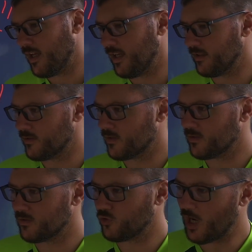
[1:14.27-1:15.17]

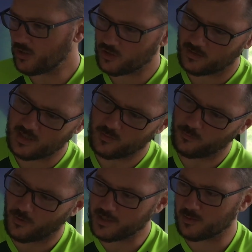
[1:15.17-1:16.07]
It's changing the
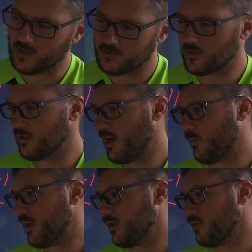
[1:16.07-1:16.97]
environment so that
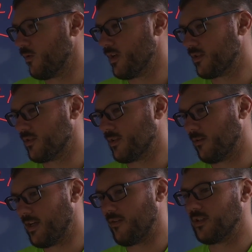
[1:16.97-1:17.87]
way you don't
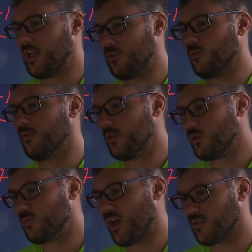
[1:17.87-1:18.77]
necessarily have to
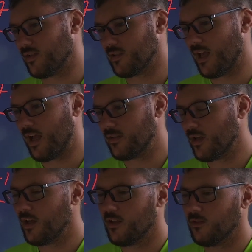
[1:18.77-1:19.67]
introduce pesticides.
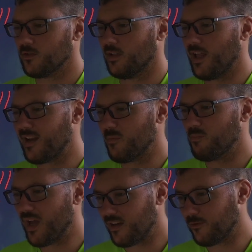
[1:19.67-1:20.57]
There's a lot
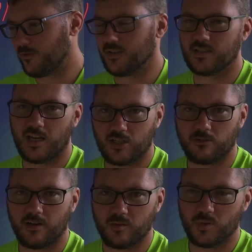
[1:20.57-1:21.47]
of benefit to
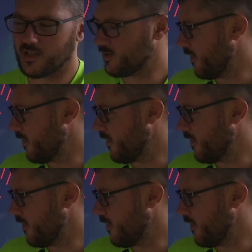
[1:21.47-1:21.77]
integrated pest